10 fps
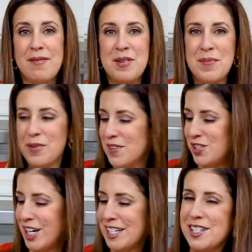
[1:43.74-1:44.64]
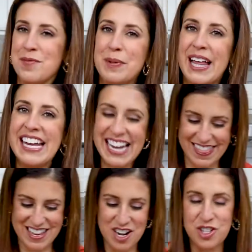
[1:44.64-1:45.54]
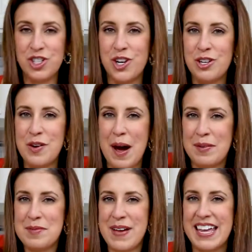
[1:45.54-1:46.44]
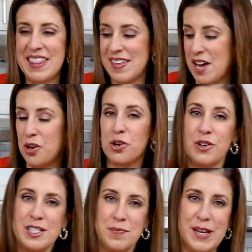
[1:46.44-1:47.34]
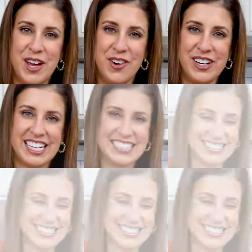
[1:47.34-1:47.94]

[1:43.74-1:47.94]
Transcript: I'm gonna move the chicken to the plate and then show you how we make the crispy coating.